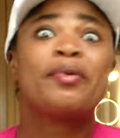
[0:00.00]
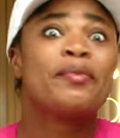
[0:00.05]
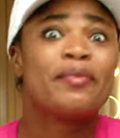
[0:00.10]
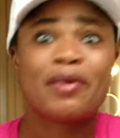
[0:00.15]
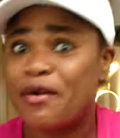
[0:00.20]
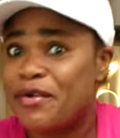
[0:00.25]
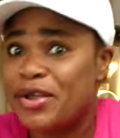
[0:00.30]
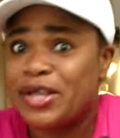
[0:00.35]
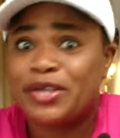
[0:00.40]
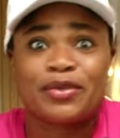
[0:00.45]
People
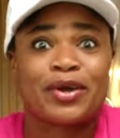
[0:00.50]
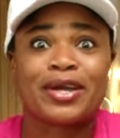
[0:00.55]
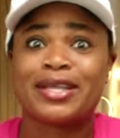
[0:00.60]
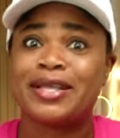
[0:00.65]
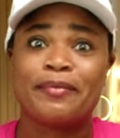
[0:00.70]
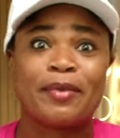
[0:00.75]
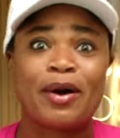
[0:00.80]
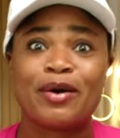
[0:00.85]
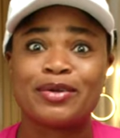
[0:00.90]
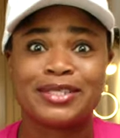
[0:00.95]
are already talking
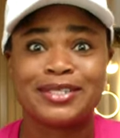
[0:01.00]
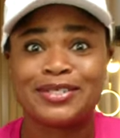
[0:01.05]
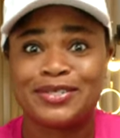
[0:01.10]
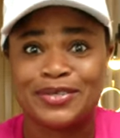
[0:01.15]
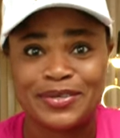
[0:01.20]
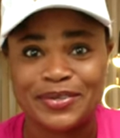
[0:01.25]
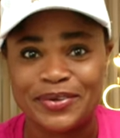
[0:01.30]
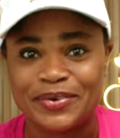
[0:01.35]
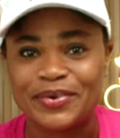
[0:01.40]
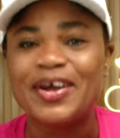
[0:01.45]
about it
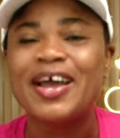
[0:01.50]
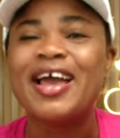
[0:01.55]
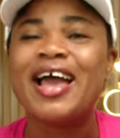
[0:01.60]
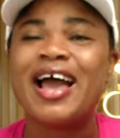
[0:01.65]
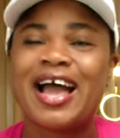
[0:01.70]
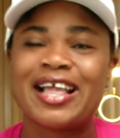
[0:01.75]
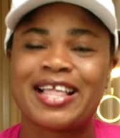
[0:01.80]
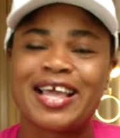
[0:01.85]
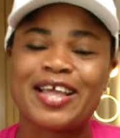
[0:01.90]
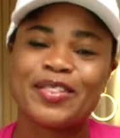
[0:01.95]
know,
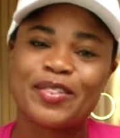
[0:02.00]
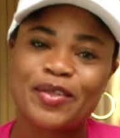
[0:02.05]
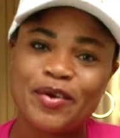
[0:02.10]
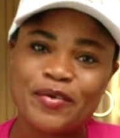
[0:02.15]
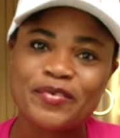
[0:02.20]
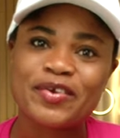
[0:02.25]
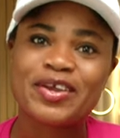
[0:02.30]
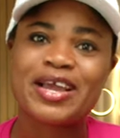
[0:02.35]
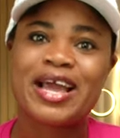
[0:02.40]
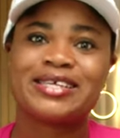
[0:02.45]
and I
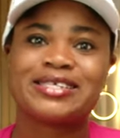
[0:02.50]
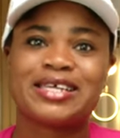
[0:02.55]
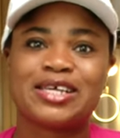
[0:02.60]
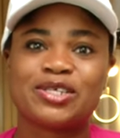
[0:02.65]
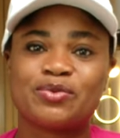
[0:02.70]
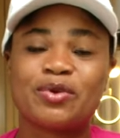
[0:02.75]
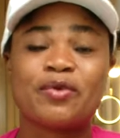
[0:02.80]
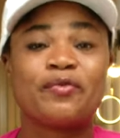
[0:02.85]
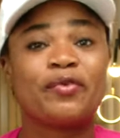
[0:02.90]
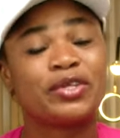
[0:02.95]
love you guys
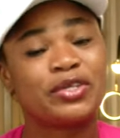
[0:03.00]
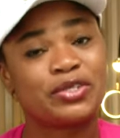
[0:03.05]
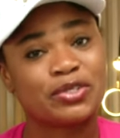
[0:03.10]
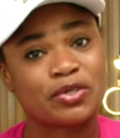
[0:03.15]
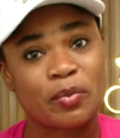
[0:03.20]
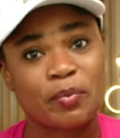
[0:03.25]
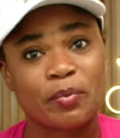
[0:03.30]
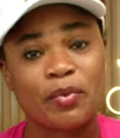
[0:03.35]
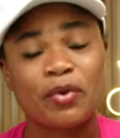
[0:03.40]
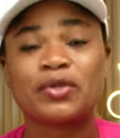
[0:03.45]
as well for the
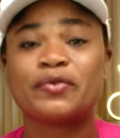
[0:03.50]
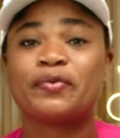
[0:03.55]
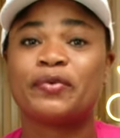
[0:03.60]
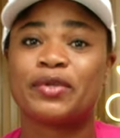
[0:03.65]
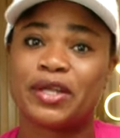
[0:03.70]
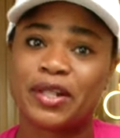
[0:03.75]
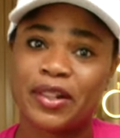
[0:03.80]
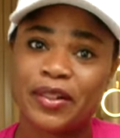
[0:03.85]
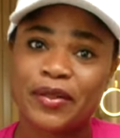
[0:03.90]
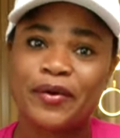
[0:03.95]
support, for
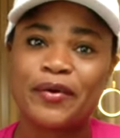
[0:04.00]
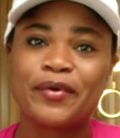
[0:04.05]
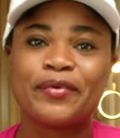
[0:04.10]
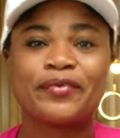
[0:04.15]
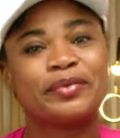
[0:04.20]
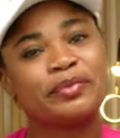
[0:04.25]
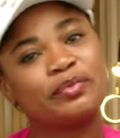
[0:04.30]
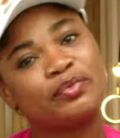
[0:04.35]
the love.